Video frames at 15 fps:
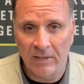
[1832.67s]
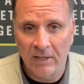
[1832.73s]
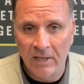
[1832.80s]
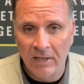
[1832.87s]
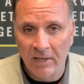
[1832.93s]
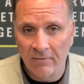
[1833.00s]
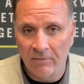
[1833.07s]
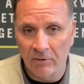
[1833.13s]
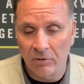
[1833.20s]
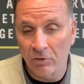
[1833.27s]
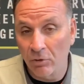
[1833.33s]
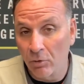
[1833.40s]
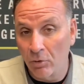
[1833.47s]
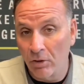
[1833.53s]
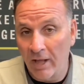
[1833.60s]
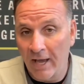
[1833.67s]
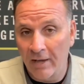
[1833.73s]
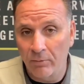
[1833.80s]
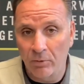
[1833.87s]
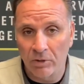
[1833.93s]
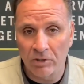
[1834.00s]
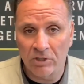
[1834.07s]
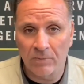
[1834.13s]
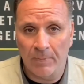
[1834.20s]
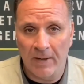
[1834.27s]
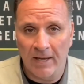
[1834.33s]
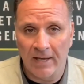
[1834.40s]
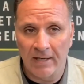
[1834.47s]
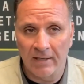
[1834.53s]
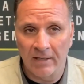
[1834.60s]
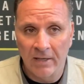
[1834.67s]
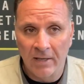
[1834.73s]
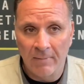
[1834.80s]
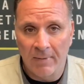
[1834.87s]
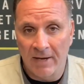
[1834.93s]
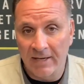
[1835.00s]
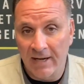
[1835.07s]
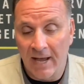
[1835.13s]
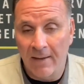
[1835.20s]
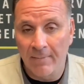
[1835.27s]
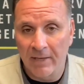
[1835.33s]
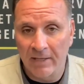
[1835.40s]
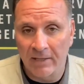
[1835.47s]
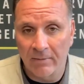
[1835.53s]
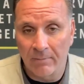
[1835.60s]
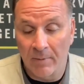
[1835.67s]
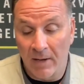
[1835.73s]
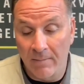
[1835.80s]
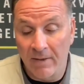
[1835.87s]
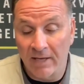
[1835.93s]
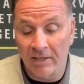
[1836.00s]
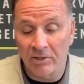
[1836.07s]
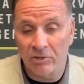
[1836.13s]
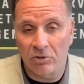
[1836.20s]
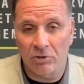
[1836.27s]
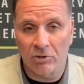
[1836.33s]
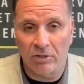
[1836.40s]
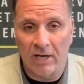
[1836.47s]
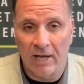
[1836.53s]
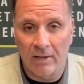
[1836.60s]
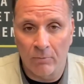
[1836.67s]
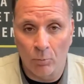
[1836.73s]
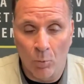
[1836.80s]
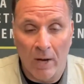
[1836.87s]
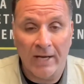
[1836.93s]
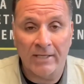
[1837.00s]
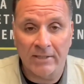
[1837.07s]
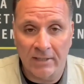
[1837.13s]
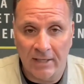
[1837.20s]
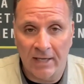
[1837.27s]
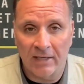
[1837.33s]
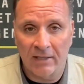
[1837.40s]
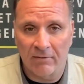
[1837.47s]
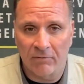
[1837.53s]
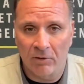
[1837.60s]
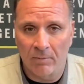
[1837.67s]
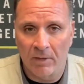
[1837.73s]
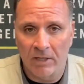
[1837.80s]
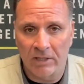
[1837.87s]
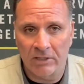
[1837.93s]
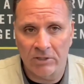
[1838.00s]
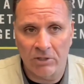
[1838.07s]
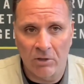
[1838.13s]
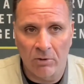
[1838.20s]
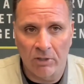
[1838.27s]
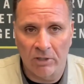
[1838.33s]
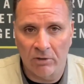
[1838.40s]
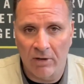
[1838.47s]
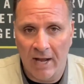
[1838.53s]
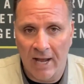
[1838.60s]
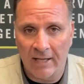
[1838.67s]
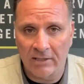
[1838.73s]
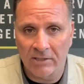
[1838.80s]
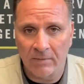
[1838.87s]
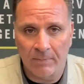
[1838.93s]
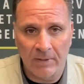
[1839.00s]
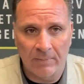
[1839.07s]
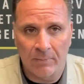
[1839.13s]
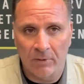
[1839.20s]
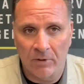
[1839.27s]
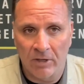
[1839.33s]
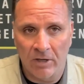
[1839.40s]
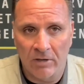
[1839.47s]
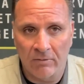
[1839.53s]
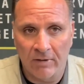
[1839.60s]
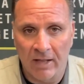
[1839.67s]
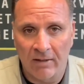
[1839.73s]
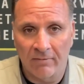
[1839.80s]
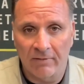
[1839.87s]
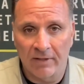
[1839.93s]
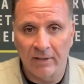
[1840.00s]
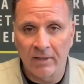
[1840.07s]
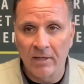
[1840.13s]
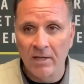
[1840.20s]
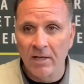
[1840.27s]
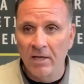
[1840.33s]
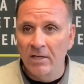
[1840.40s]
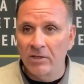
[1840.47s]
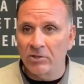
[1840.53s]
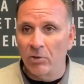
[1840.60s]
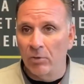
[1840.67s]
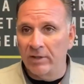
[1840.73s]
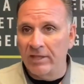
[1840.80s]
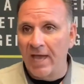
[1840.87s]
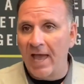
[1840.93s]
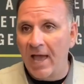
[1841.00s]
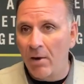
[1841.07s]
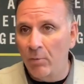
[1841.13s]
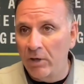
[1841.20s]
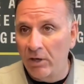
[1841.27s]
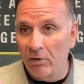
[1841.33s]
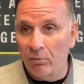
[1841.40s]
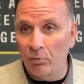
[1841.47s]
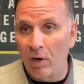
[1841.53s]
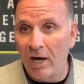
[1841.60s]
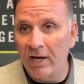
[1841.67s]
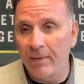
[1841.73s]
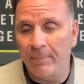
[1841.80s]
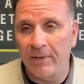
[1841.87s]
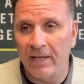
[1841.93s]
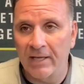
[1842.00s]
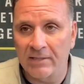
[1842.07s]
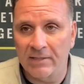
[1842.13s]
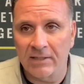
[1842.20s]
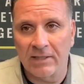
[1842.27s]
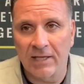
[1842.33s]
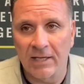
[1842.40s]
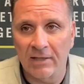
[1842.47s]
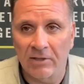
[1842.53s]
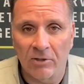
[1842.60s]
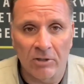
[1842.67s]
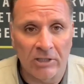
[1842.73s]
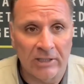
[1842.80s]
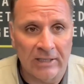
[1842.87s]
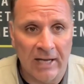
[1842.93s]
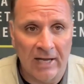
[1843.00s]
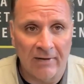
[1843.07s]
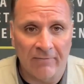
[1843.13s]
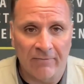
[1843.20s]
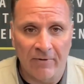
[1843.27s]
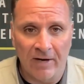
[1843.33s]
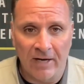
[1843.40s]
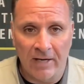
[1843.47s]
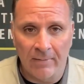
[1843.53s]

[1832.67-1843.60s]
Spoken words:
for your Google AdWords spend by making sure you're not wasting any of your money showing your ads to people that aren't relevant. So with that, we are right up against the 10:30 time frame.